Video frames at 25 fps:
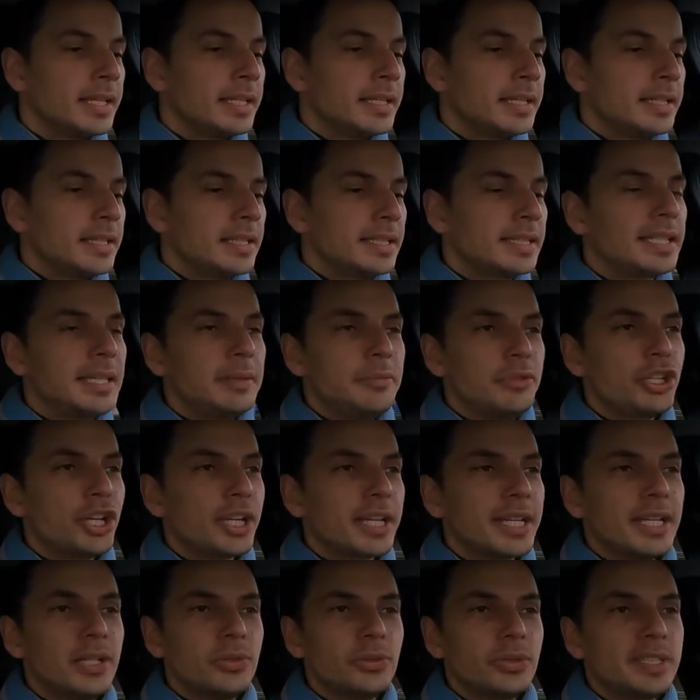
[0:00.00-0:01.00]
What also
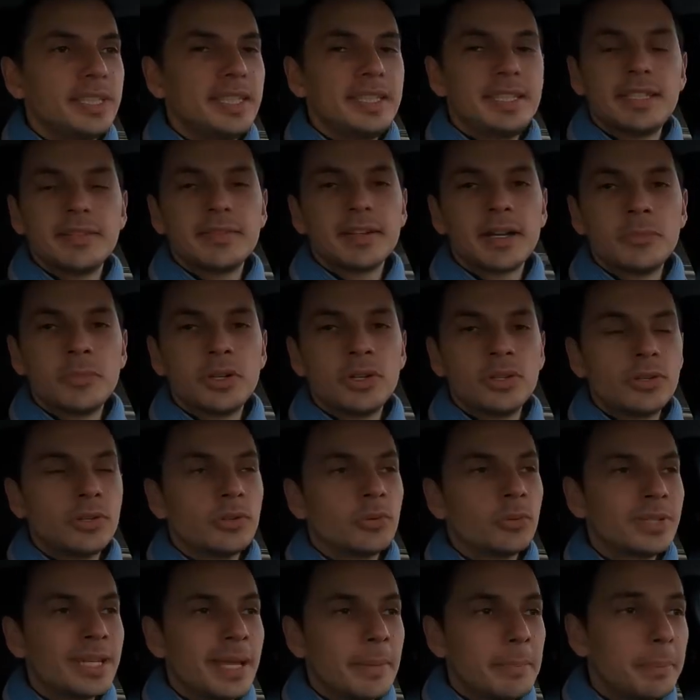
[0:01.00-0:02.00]
bothers me is that we really don't
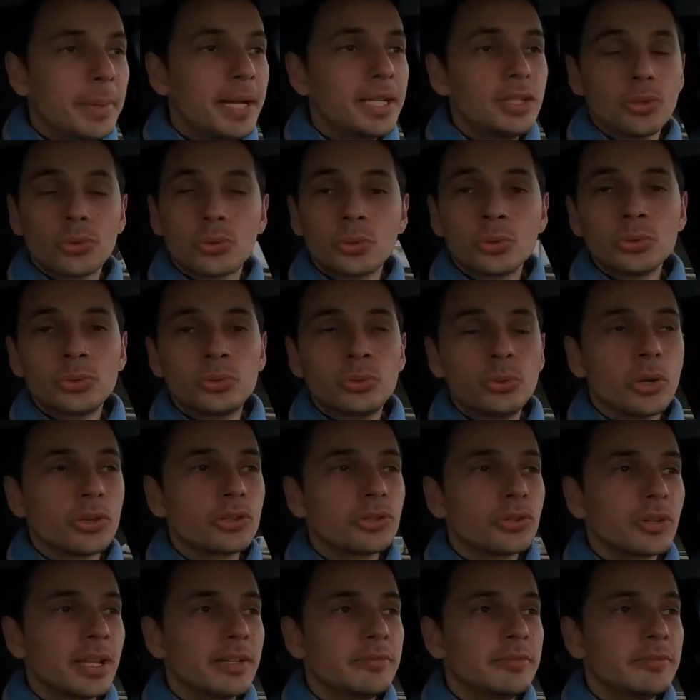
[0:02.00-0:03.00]
have a tachometer in the car.